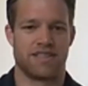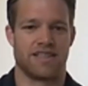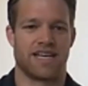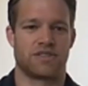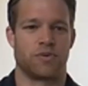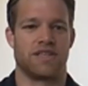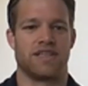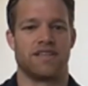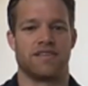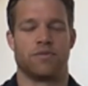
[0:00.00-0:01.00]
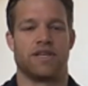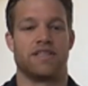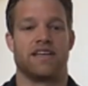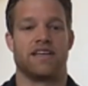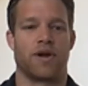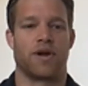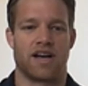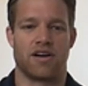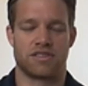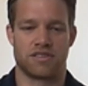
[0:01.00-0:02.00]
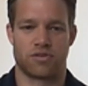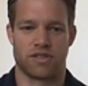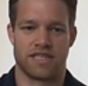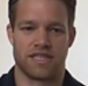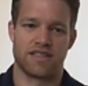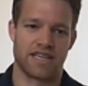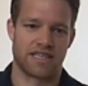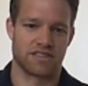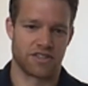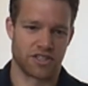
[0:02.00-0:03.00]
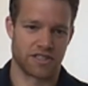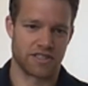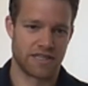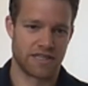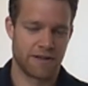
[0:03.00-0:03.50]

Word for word: That's when a, when a data warehouse or a data lake is very good.